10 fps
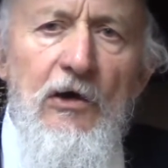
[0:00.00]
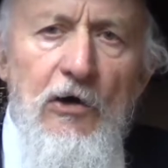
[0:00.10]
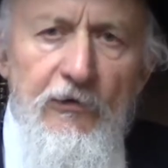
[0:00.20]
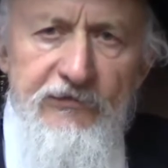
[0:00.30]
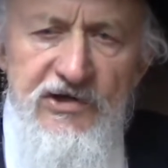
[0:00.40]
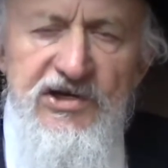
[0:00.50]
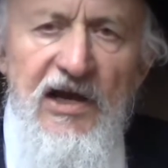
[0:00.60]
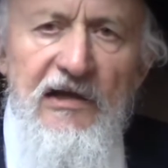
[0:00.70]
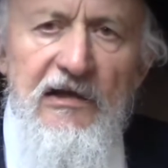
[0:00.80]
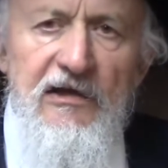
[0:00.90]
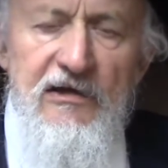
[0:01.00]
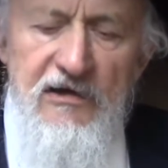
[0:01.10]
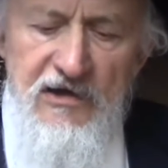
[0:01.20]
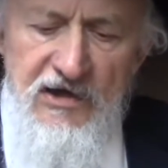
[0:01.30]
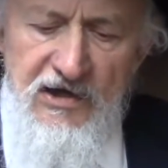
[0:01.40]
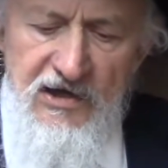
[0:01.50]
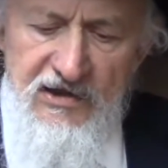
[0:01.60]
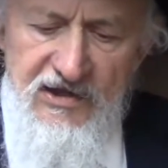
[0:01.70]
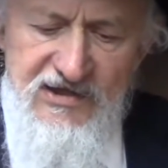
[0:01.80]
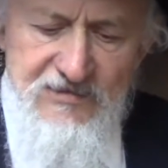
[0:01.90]
of the Shaila,
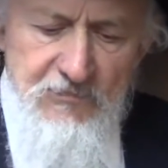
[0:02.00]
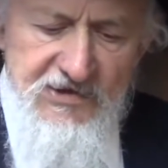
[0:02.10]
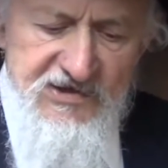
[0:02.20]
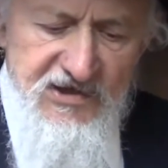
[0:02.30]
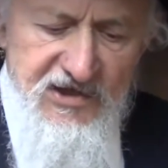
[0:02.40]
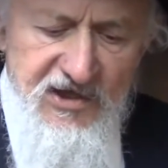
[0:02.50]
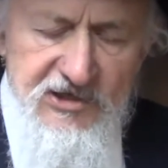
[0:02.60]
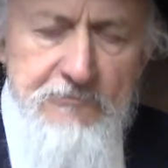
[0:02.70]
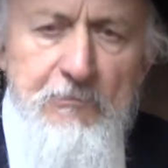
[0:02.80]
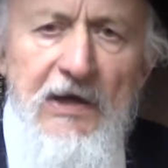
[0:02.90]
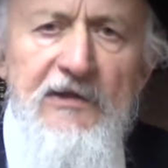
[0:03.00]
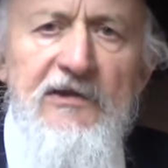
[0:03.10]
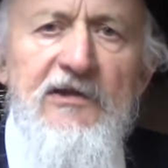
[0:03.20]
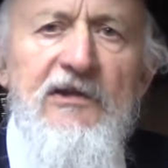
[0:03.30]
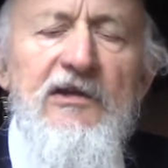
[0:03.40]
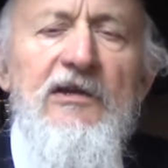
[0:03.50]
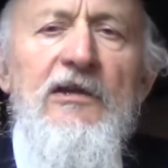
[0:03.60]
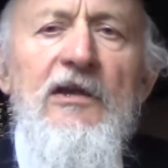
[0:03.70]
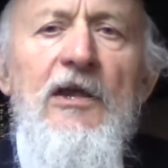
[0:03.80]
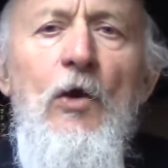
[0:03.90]
the Tzemach Tzedek responded
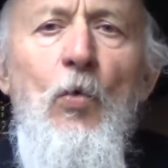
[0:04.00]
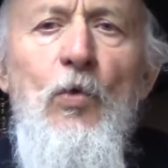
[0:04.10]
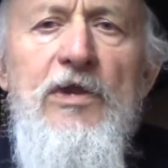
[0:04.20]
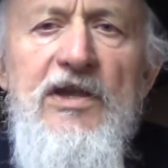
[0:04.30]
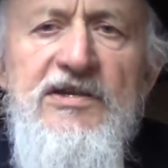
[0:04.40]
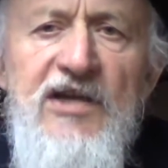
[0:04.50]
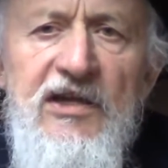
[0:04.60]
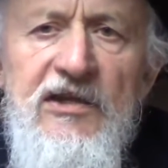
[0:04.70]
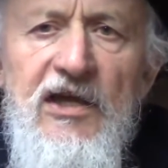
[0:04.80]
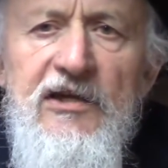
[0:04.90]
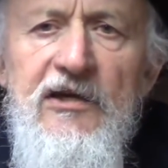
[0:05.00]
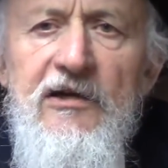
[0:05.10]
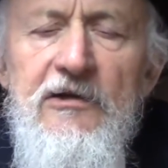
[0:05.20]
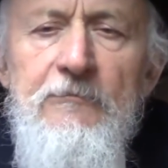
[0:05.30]
with his handwriting.